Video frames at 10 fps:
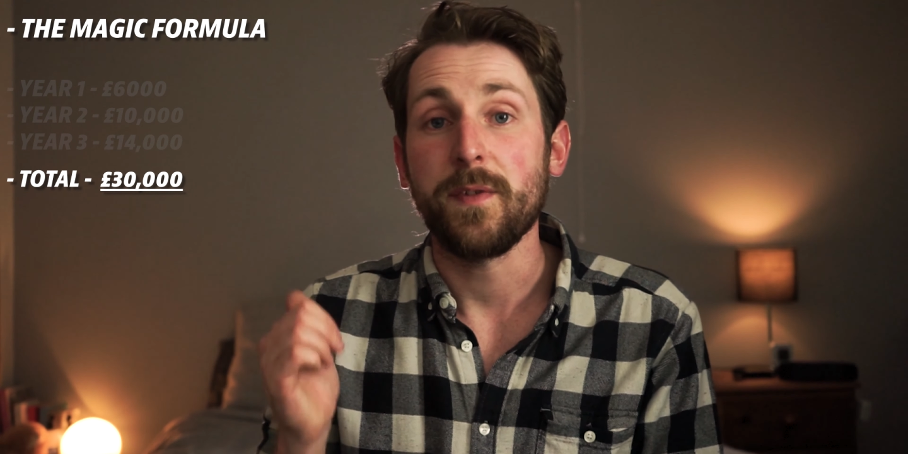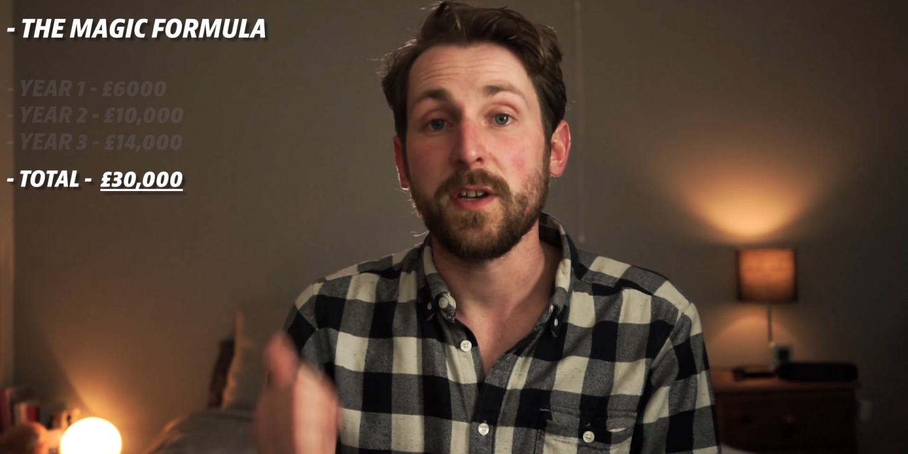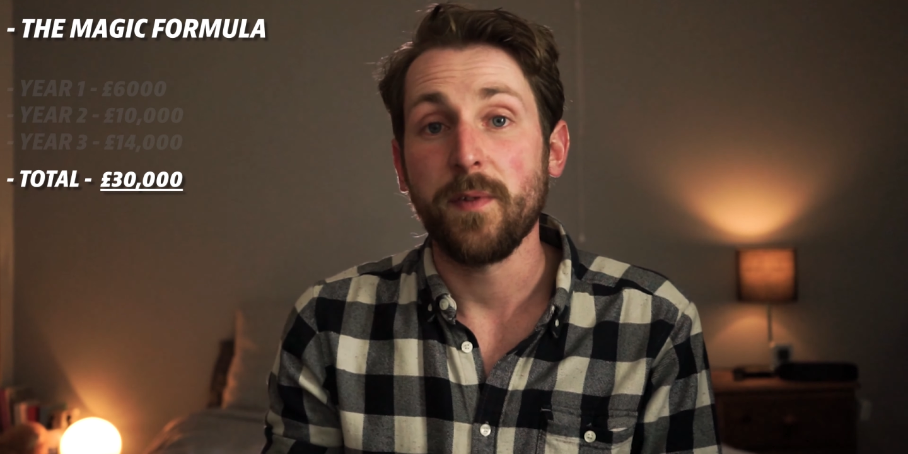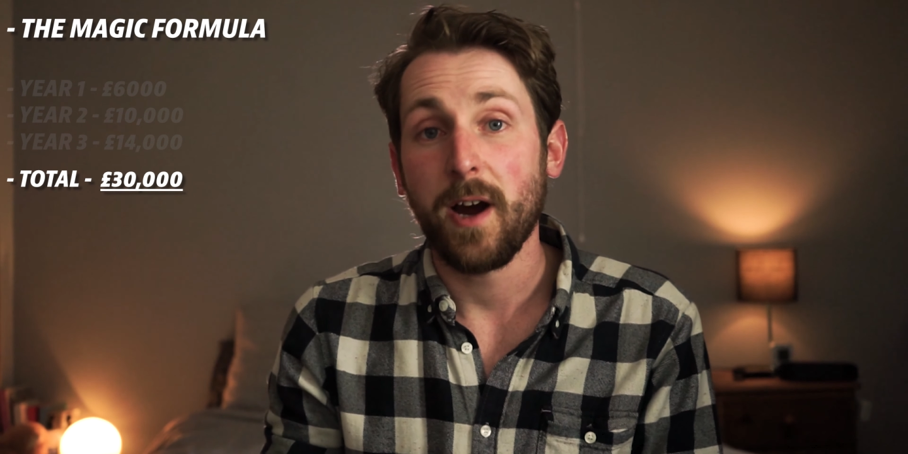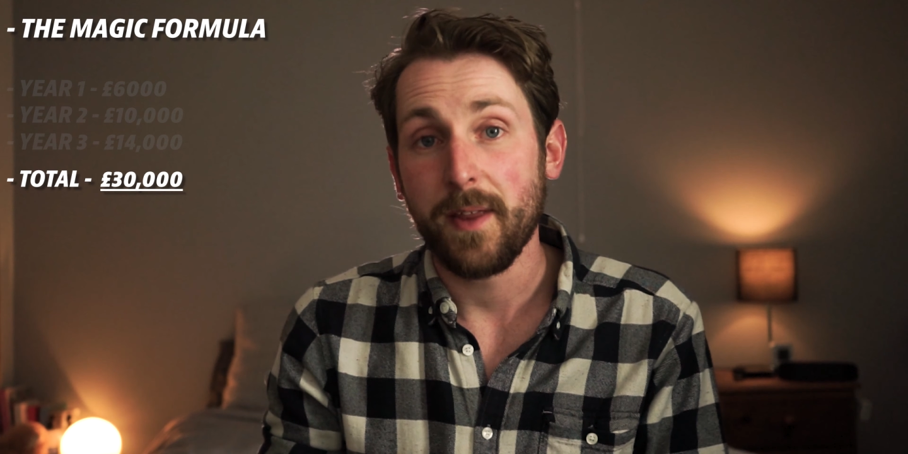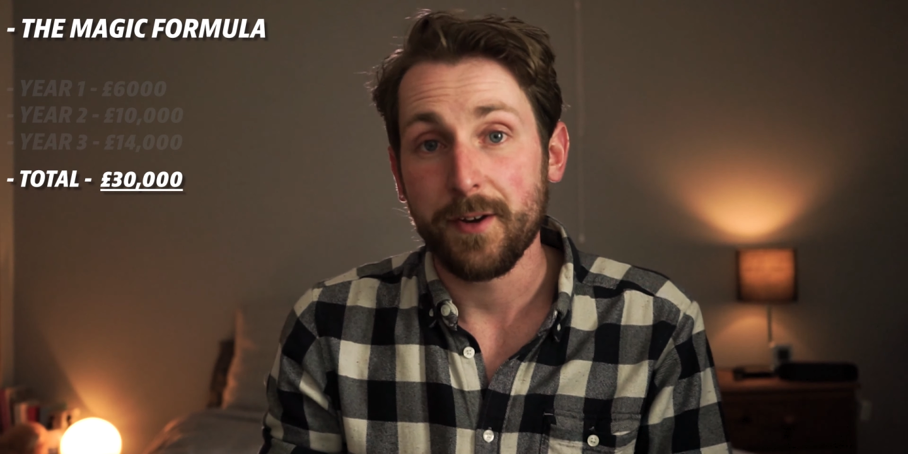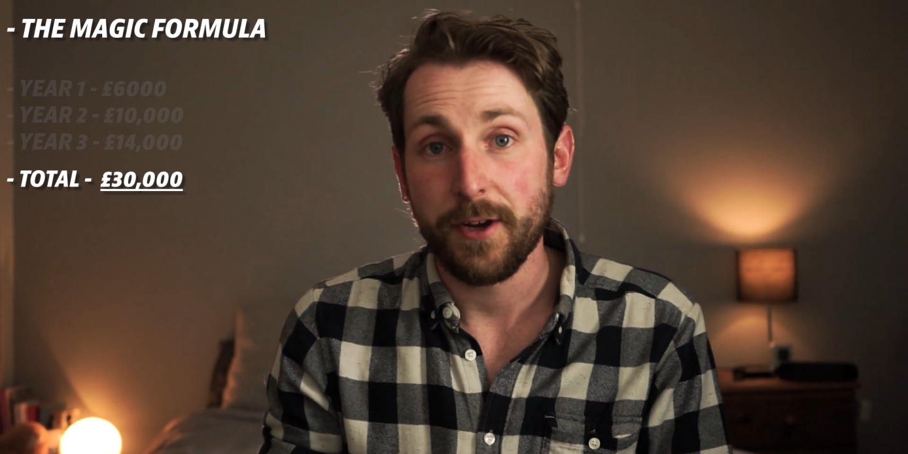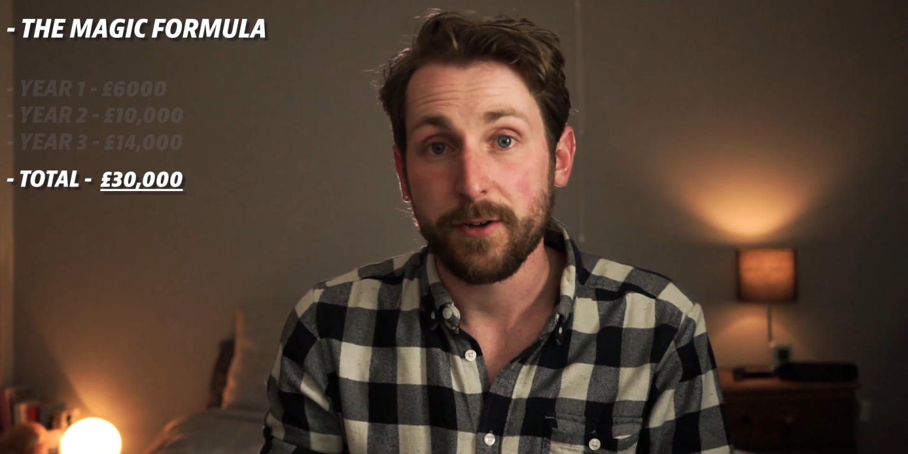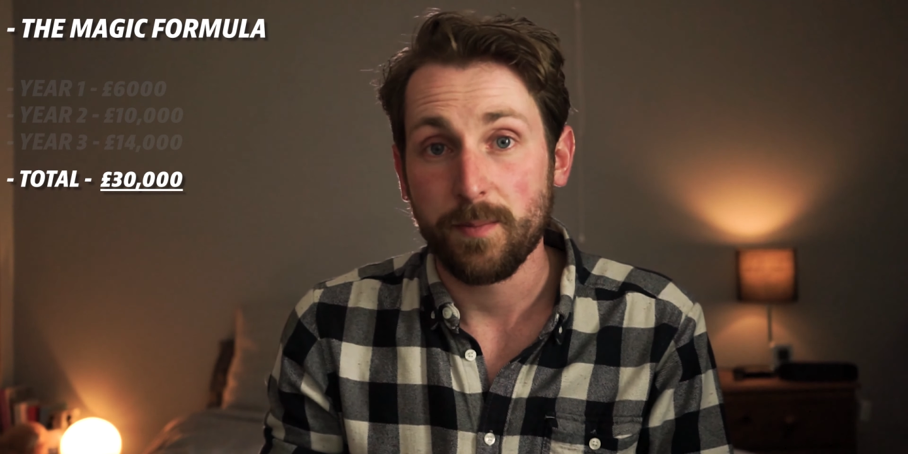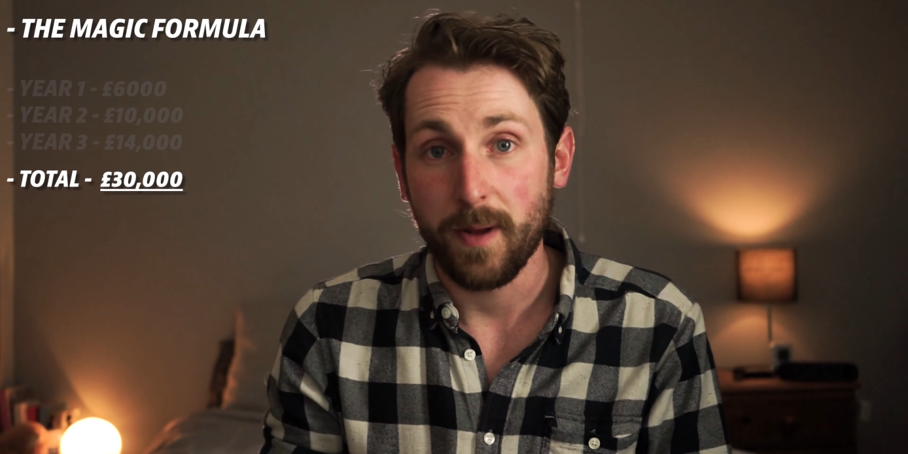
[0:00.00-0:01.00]
if you divide that
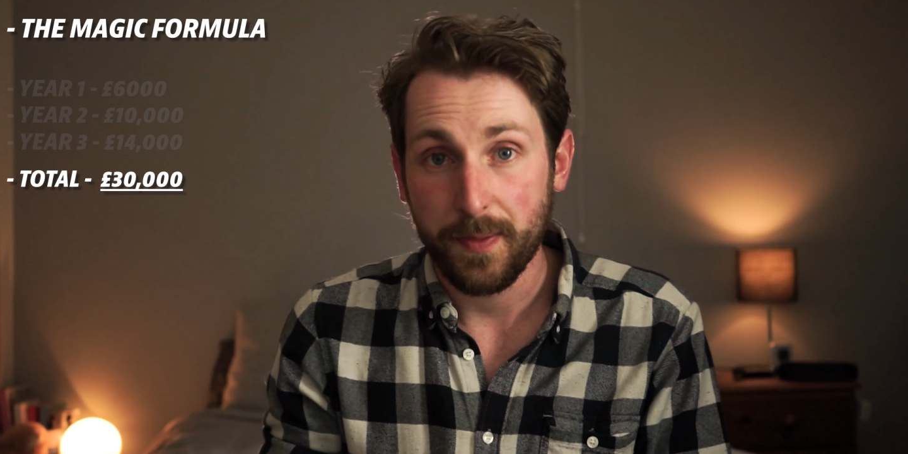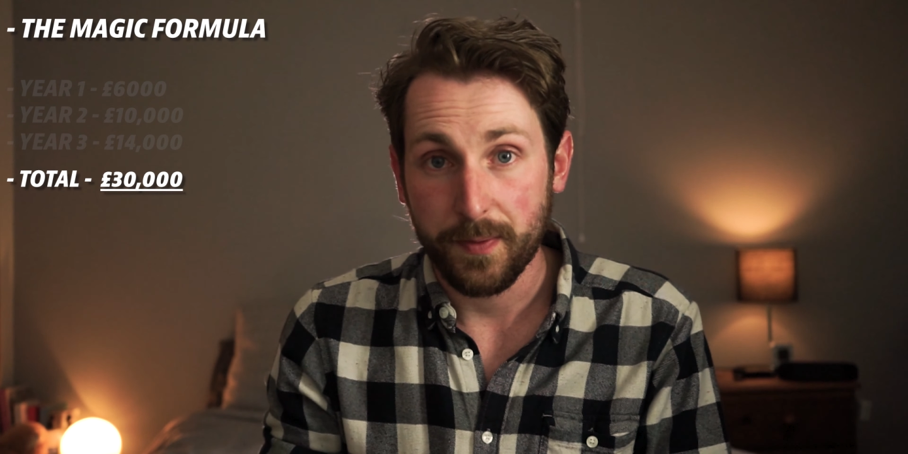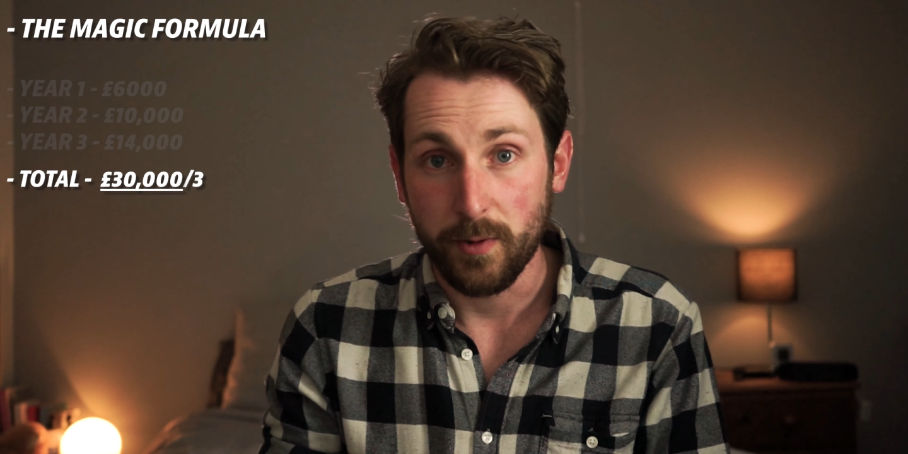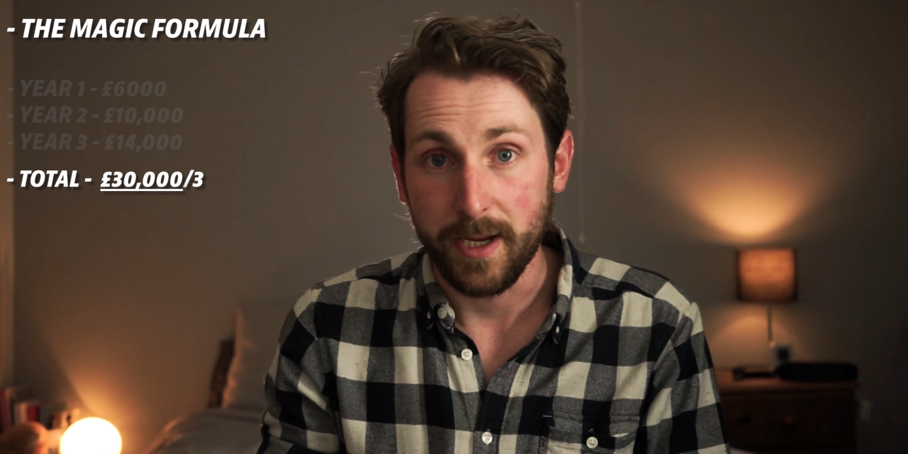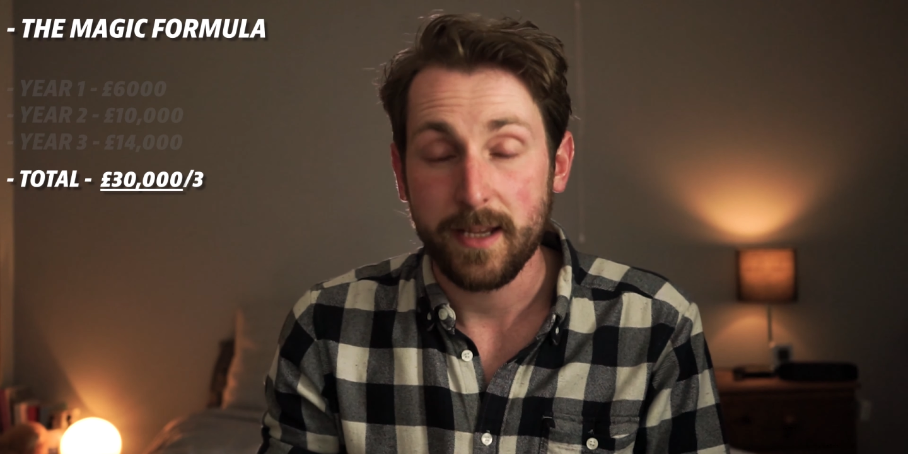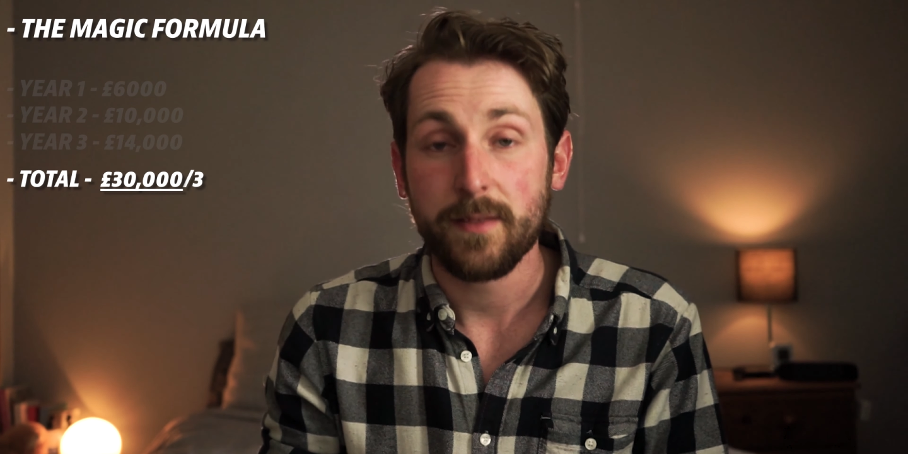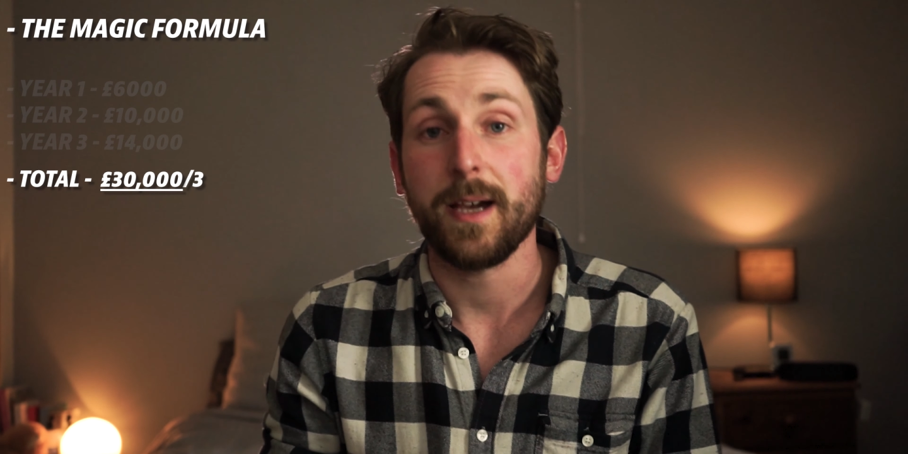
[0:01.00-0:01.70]
total by 3,